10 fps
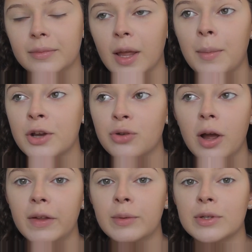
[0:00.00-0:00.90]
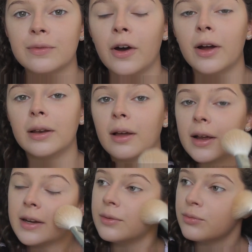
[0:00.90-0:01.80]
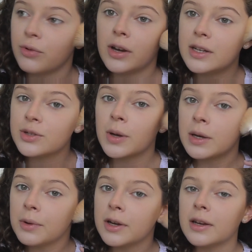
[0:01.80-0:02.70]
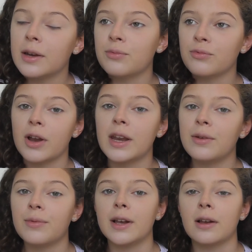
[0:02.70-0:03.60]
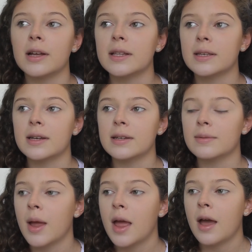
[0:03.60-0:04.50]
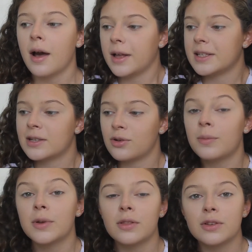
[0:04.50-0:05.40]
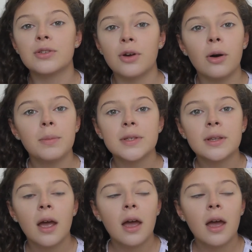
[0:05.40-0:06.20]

Like my driving was fine, like I didn't run into anyone, I didn't run any red lights, I didn't I stopped at the stops.